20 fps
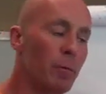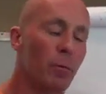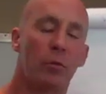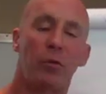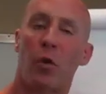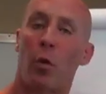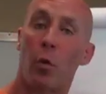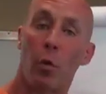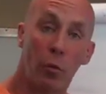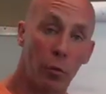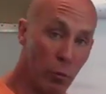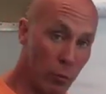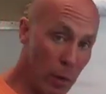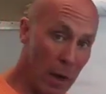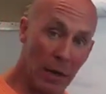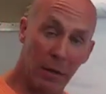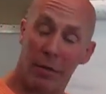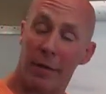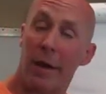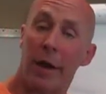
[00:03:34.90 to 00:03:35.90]
So
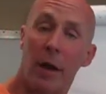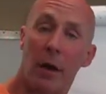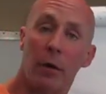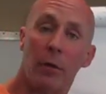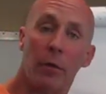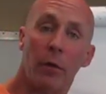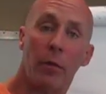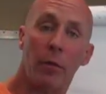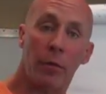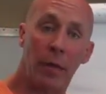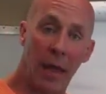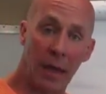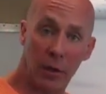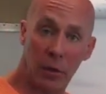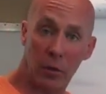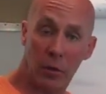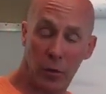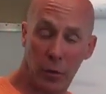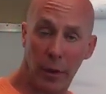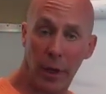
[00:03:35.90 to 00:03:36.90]
right there, that
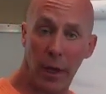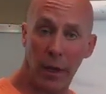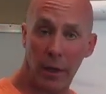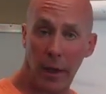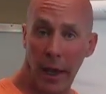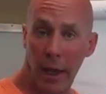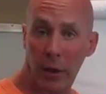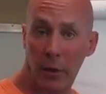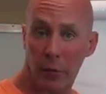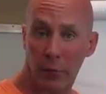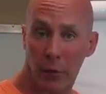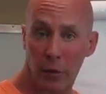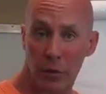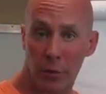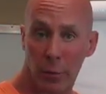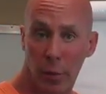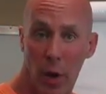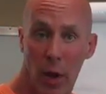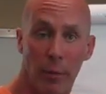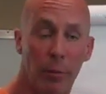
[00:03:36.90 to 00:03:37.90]
could create a
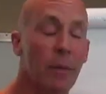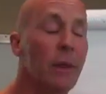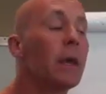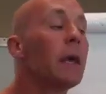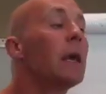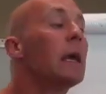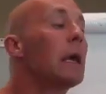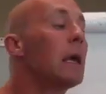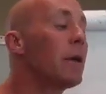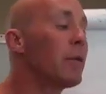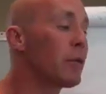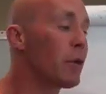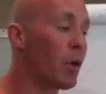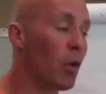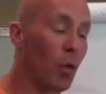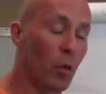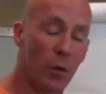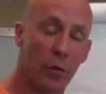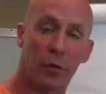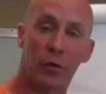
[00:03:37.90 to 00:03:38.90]
conversion problem. If
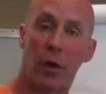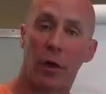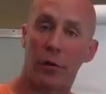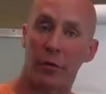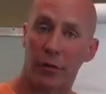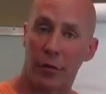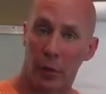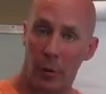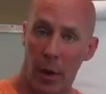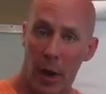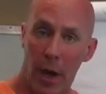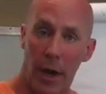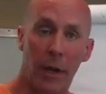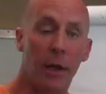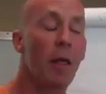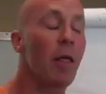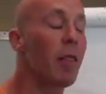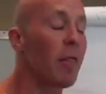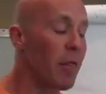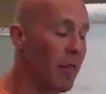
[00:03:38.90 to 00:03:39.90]
cortisol is too
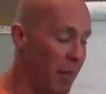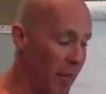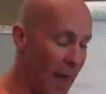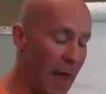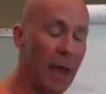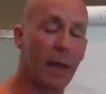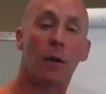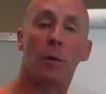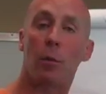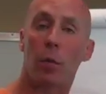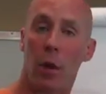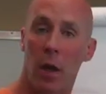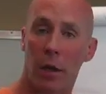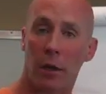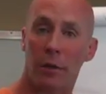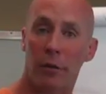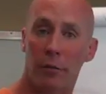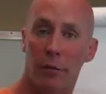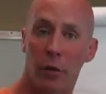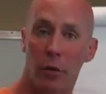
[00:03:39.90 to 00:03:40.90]
high, that can
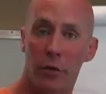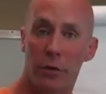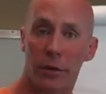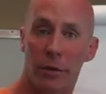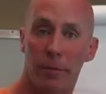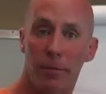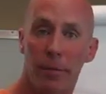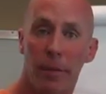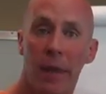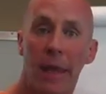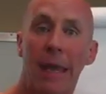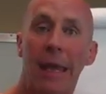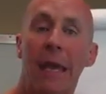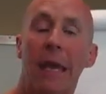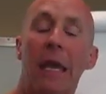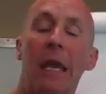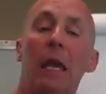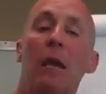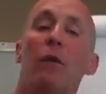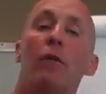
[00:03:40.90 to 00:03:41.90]
block conversion.
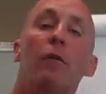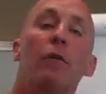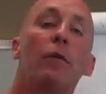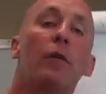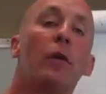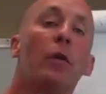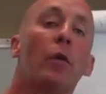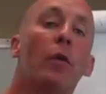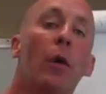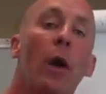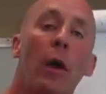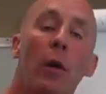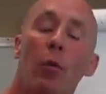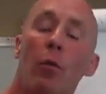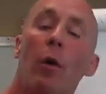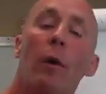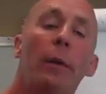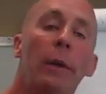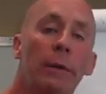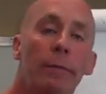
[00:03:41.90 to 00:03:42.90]
If you're a
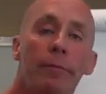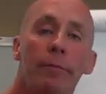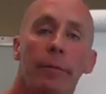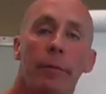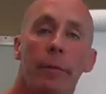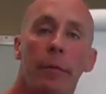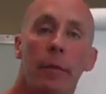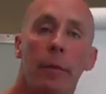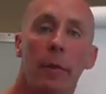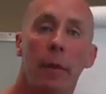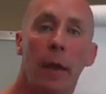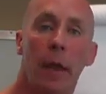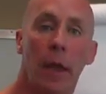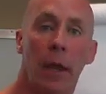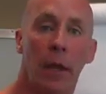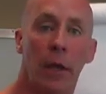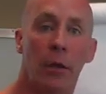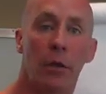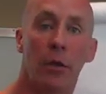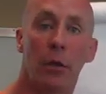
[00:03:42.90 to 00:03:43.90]
woman
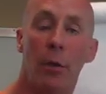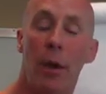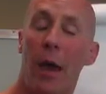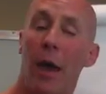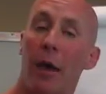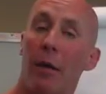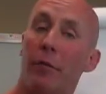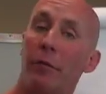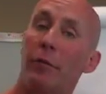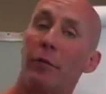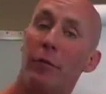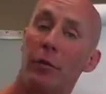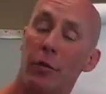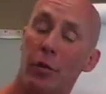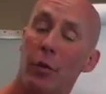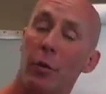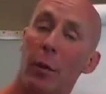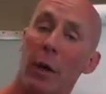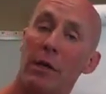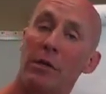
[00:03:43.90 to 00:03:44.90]
and you have
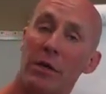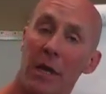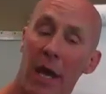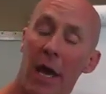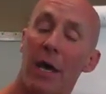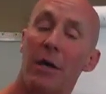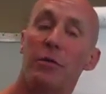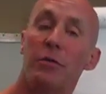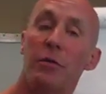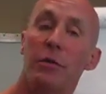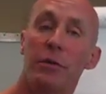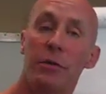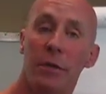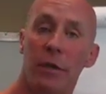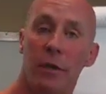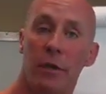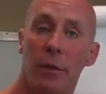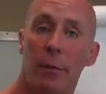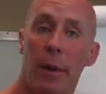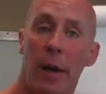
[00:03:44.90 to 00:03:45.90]
too much
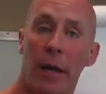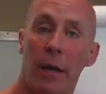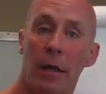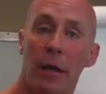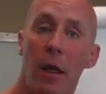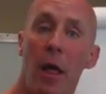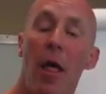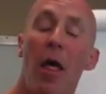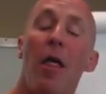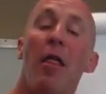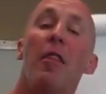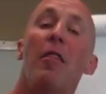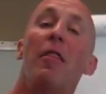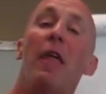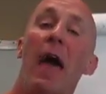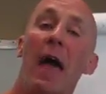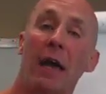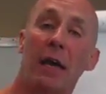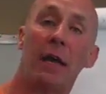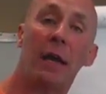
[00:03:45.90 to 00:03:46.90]
estrogen in the body,
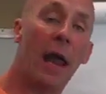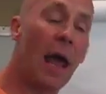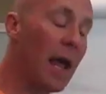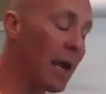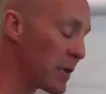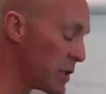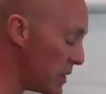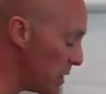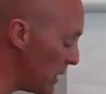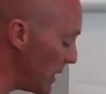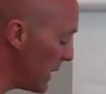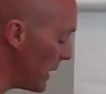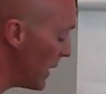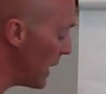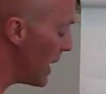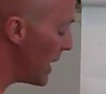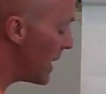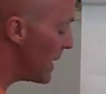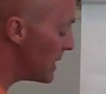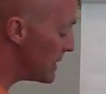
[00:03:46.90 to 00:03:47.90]
that can
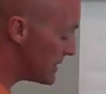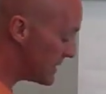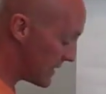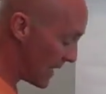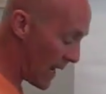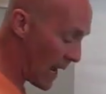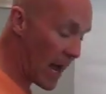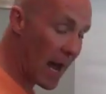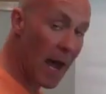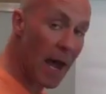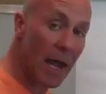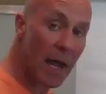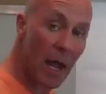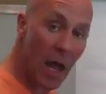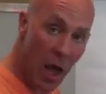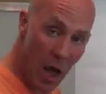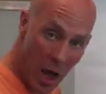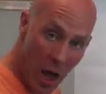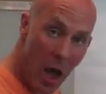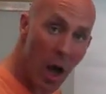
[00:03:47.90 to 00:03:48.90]
actually
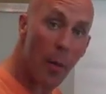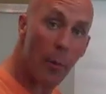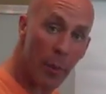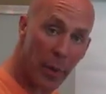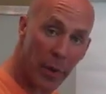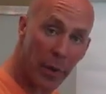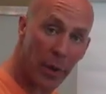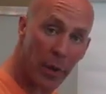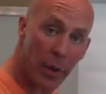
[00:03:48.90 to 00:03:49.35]
tie up